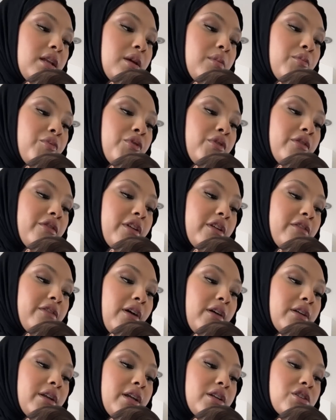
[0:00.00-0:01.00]
improving
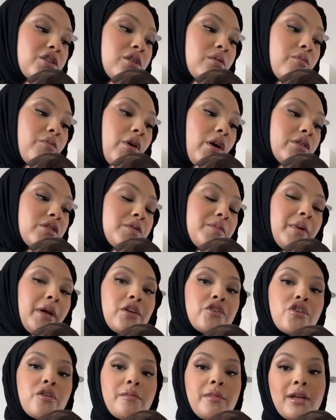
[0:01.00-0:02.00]
foundation, broad
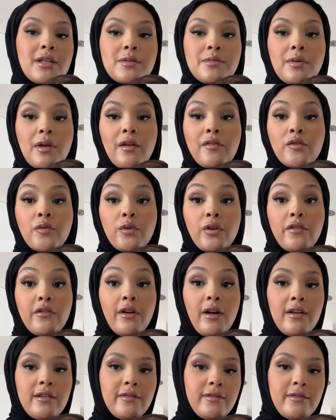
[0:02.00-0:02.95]
spectrum S P F twenty-five.